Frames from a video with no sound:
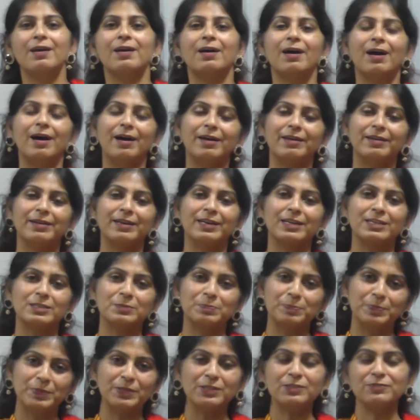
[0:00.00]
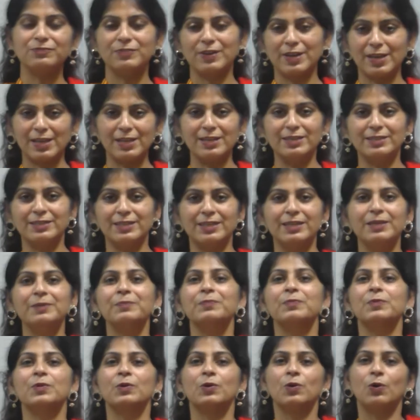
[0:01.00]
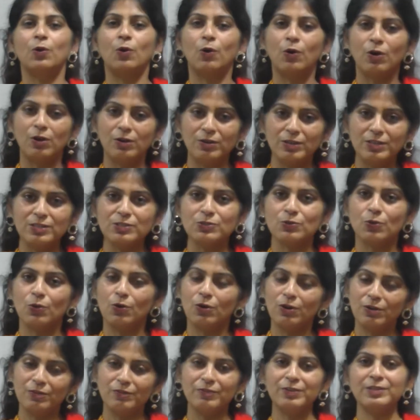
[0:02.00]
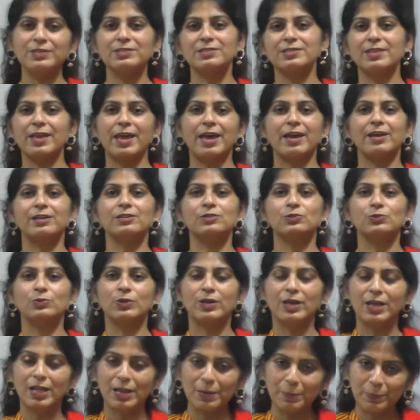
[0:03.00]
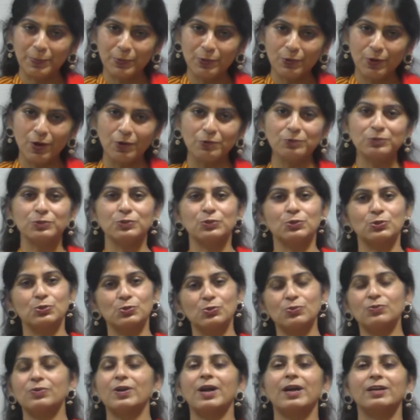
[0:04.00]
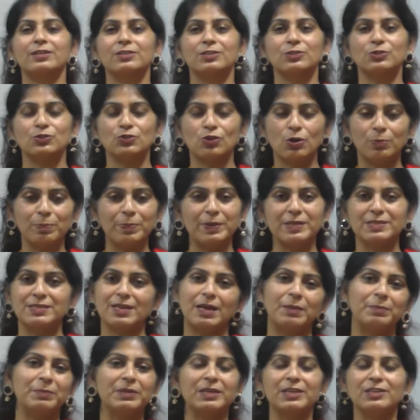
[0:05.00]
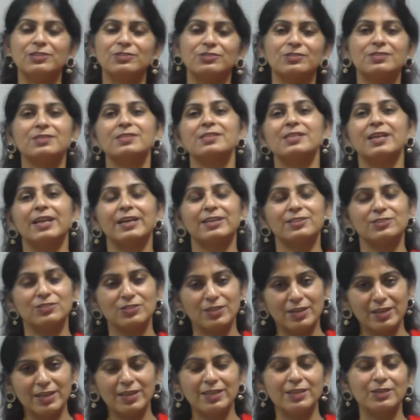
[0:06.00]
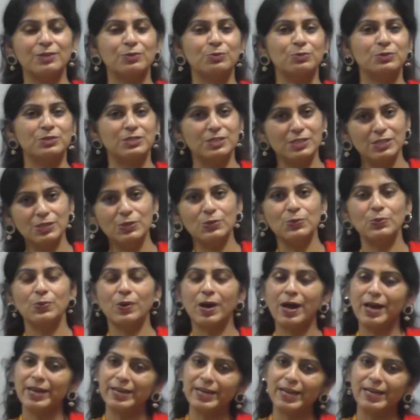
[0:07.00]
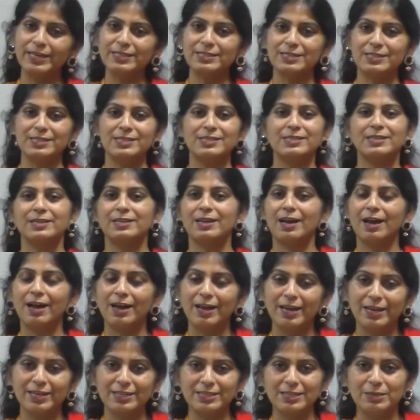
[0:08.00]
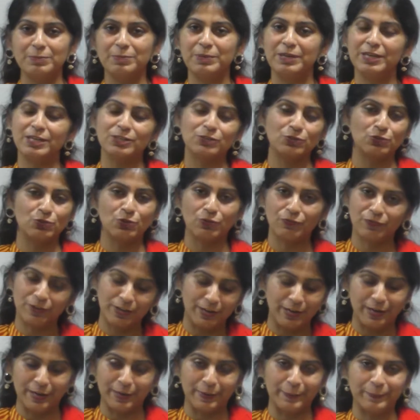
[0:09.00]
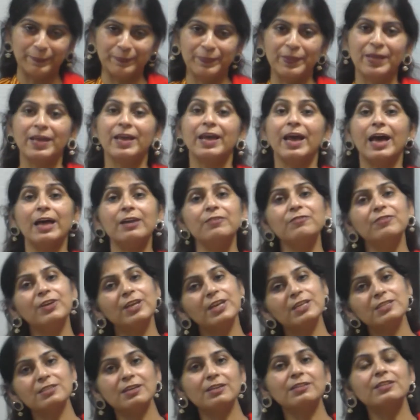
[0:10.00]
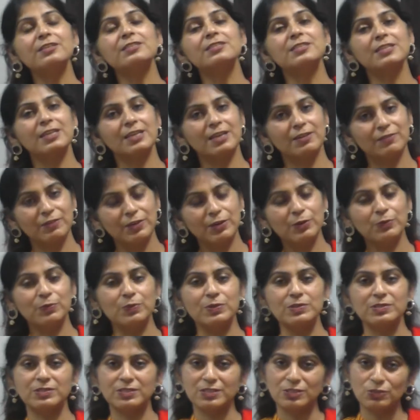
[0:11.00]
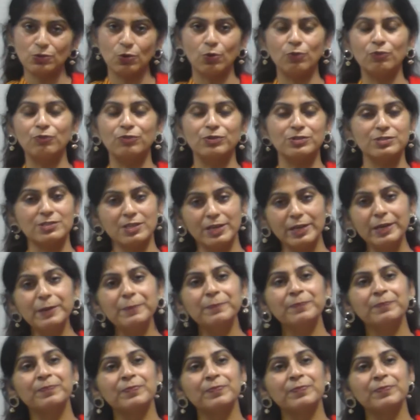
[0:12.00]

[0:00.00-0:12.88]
Our expert faculty is always there to help you out to crack the top examinations like JNU, DU, NITs and IIT, BHU of India and various other state level universities obviously.